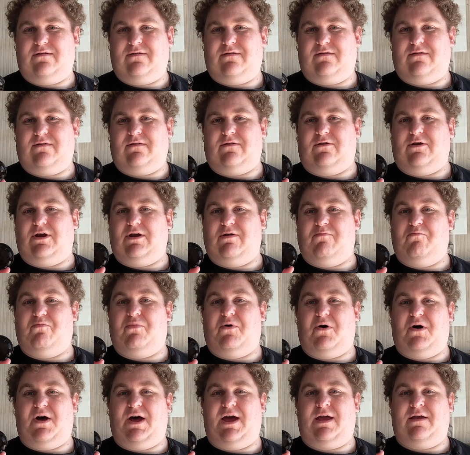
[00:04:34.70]
you can
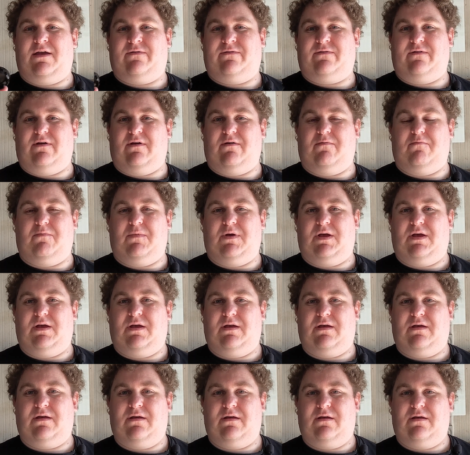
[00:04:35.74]
buy some
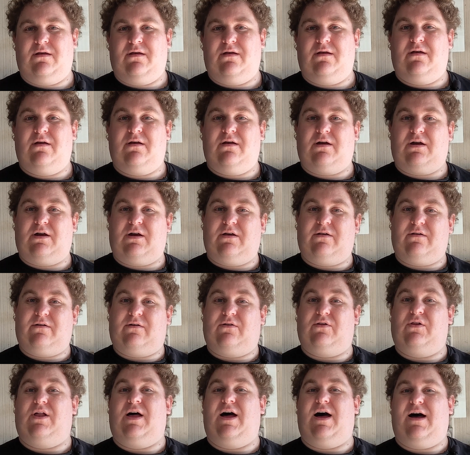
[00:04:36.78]

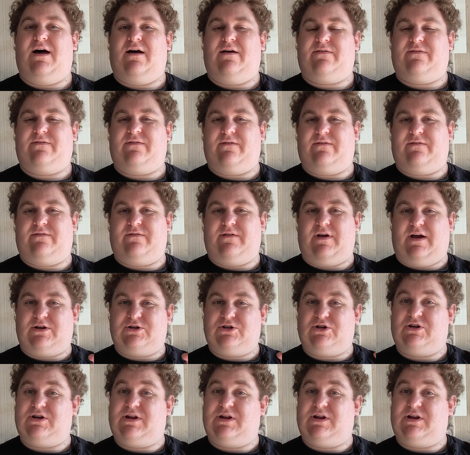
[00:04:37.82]
glass suction